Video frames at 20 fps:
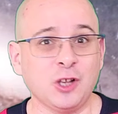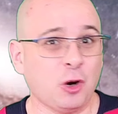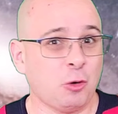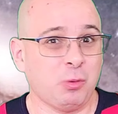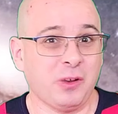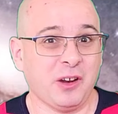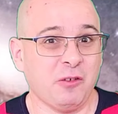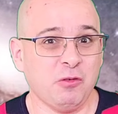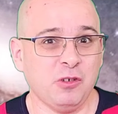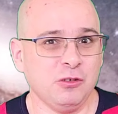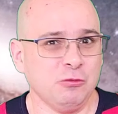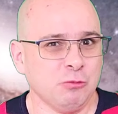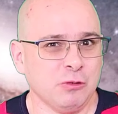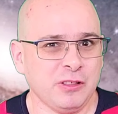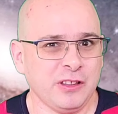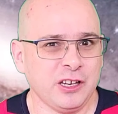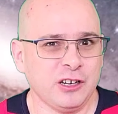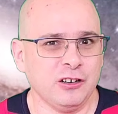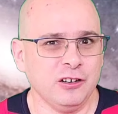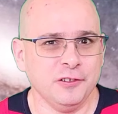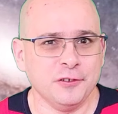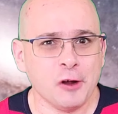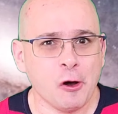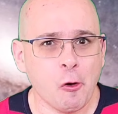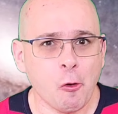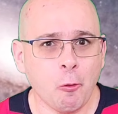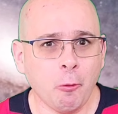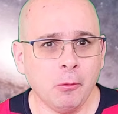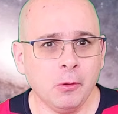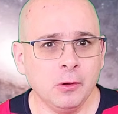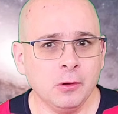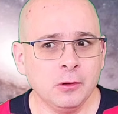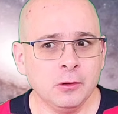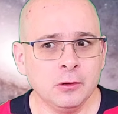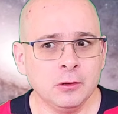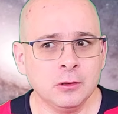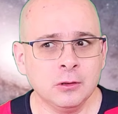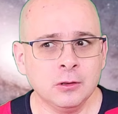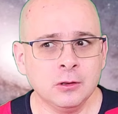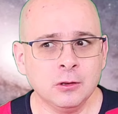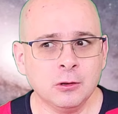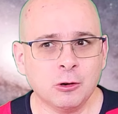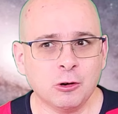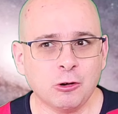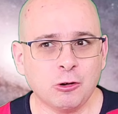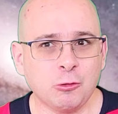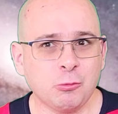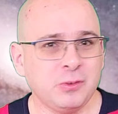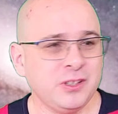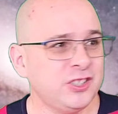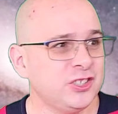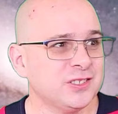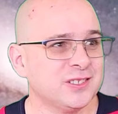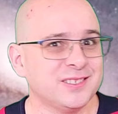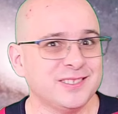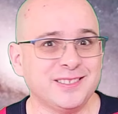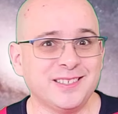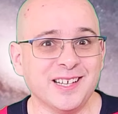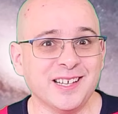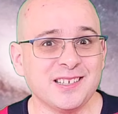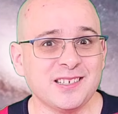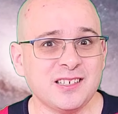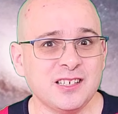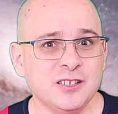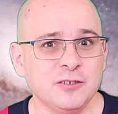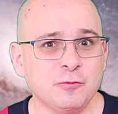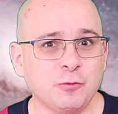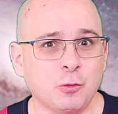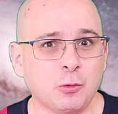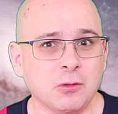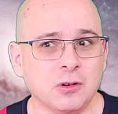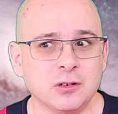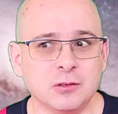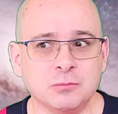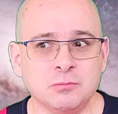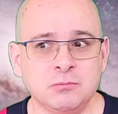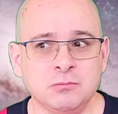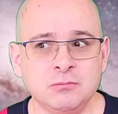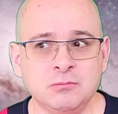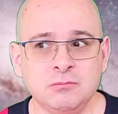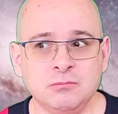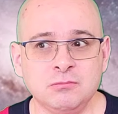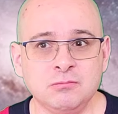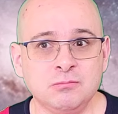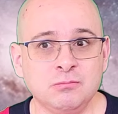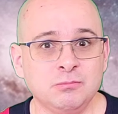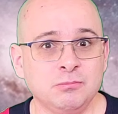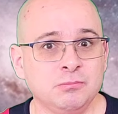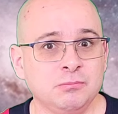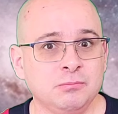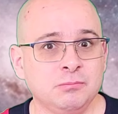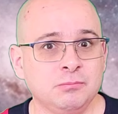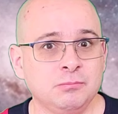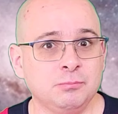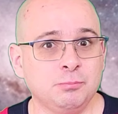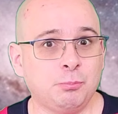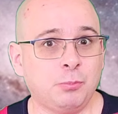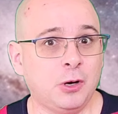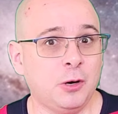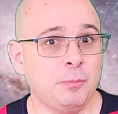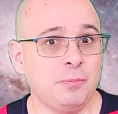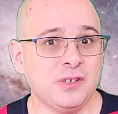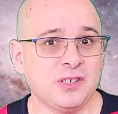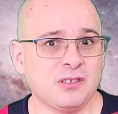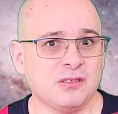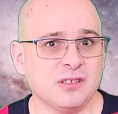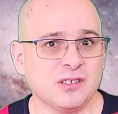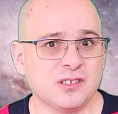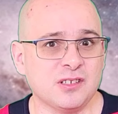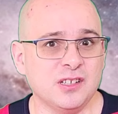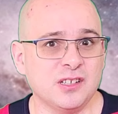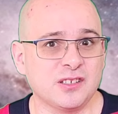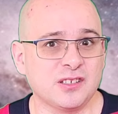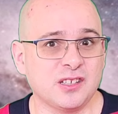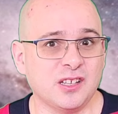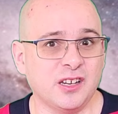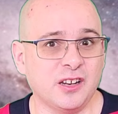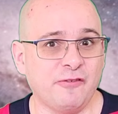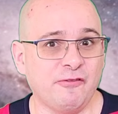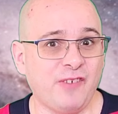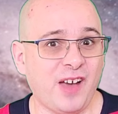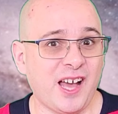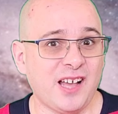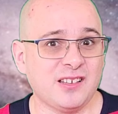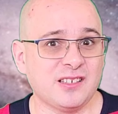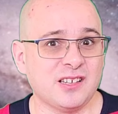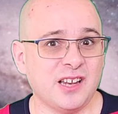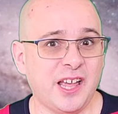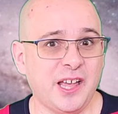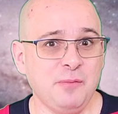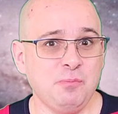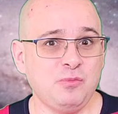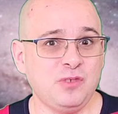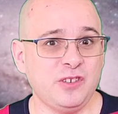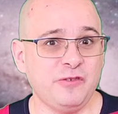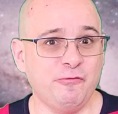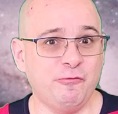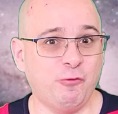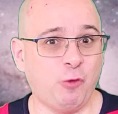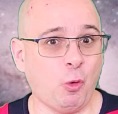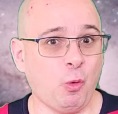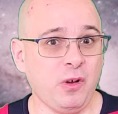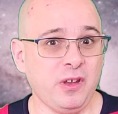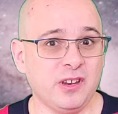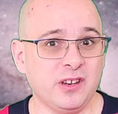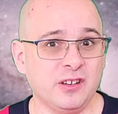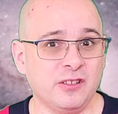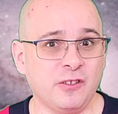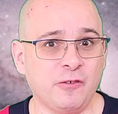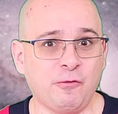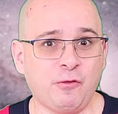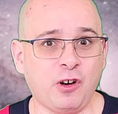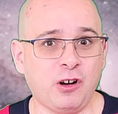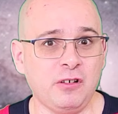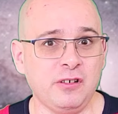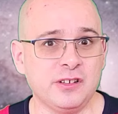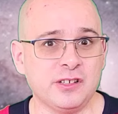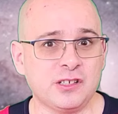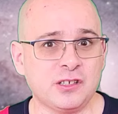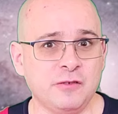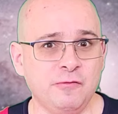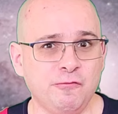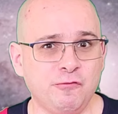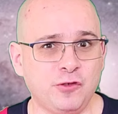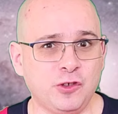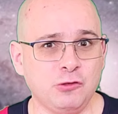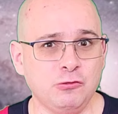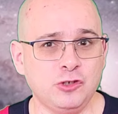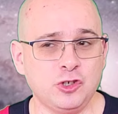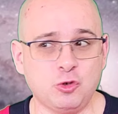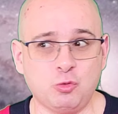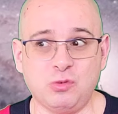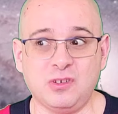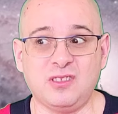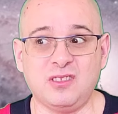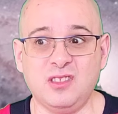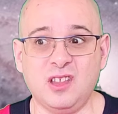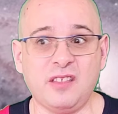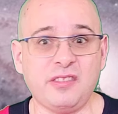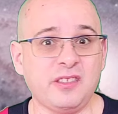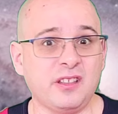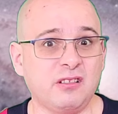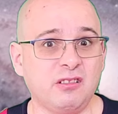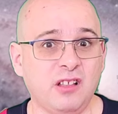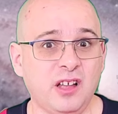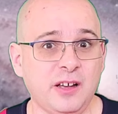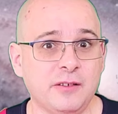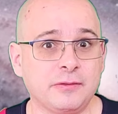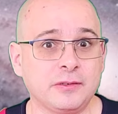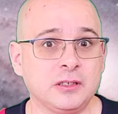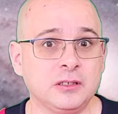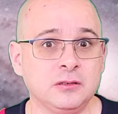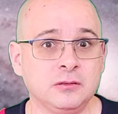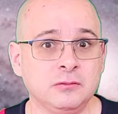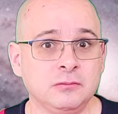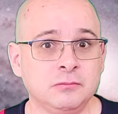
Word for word: Are we ever really going to know? Or are we just destined for purposelessness and a vast empty void in the far distant future with nothing left?